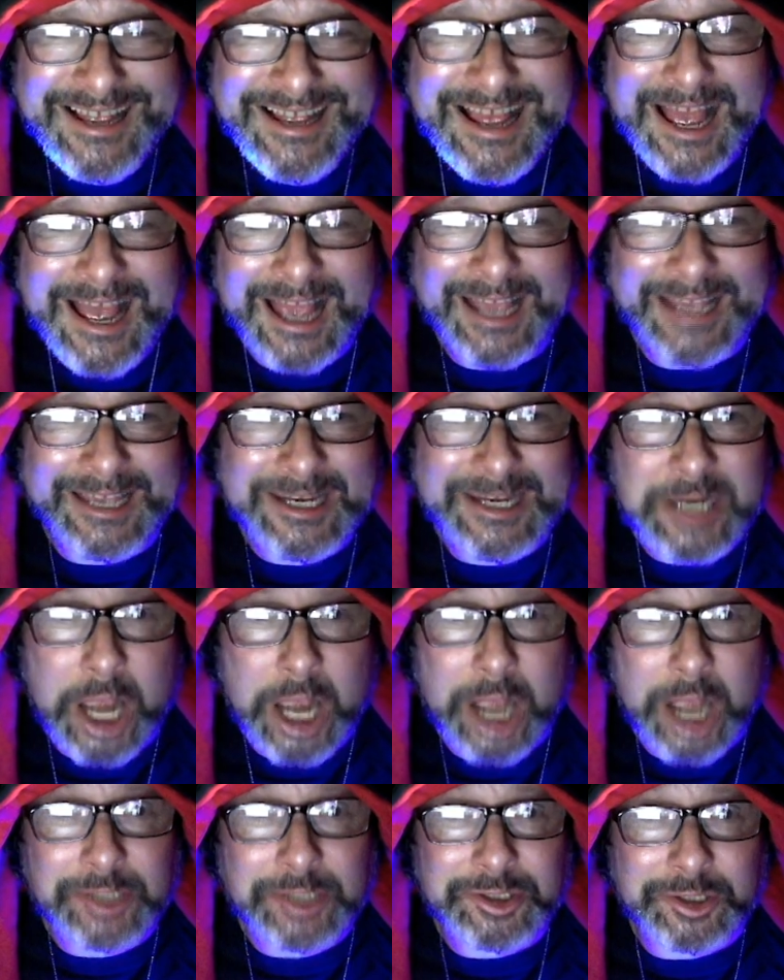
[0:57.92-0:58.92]
And
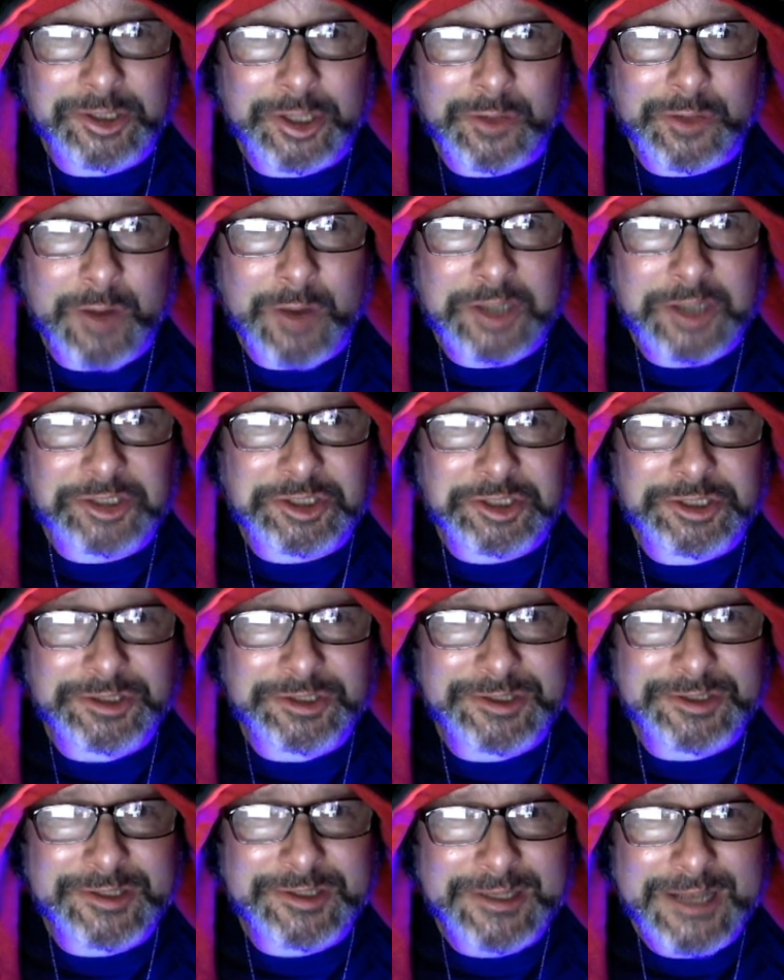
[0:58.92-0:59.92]
answer the
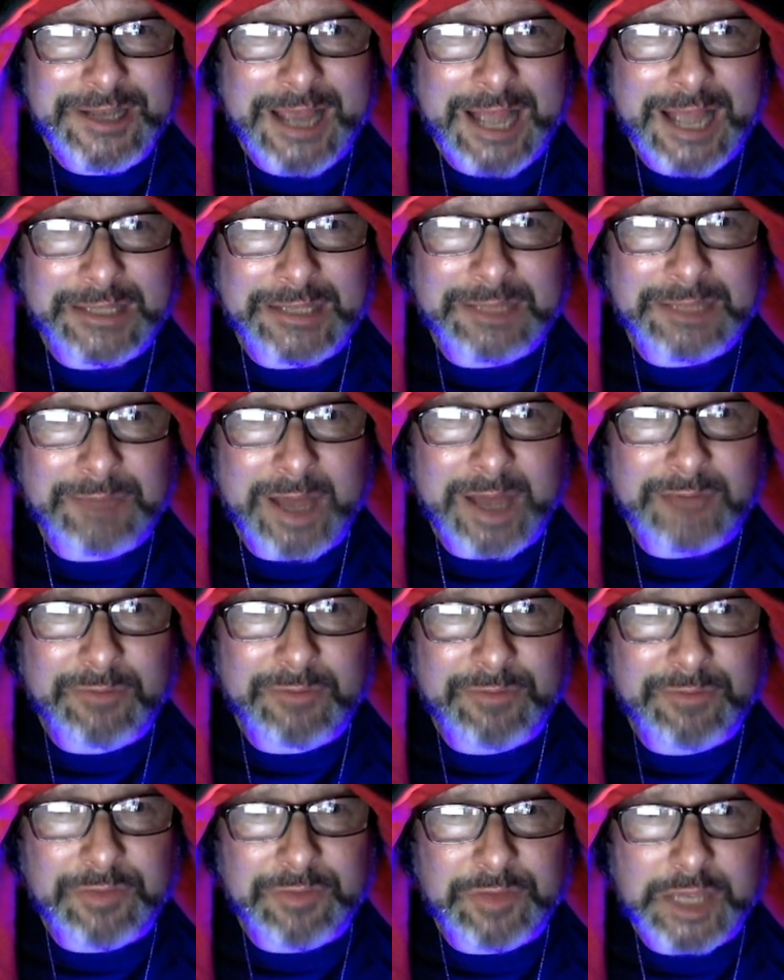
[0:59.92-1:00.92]
questions at the bottom
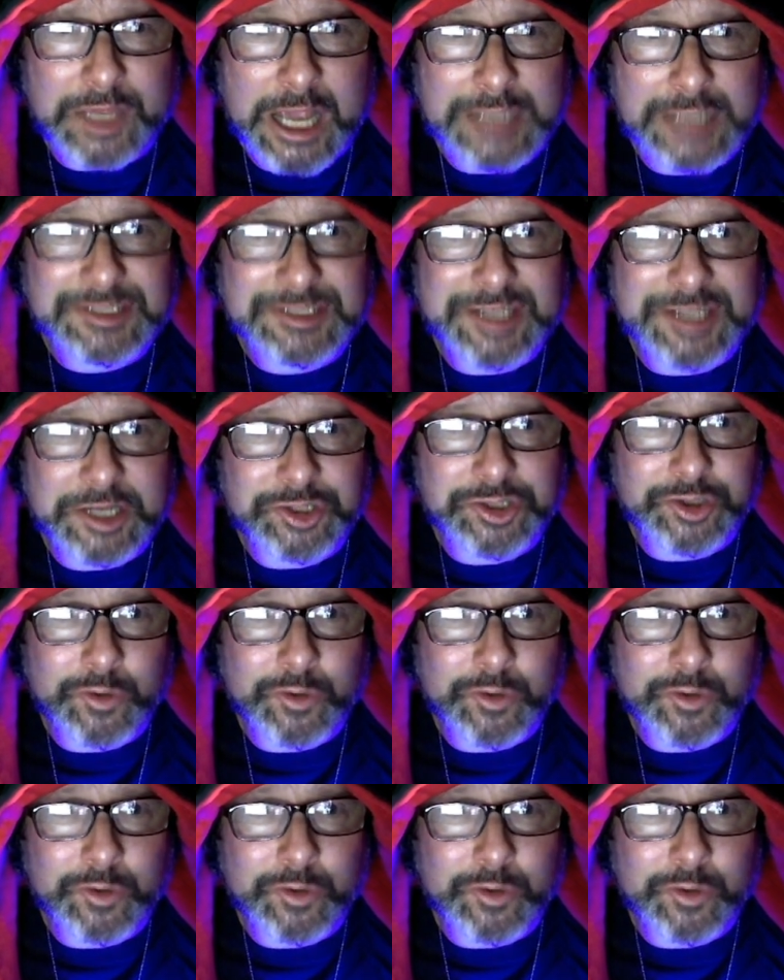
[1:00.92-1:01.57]
of the thing I sent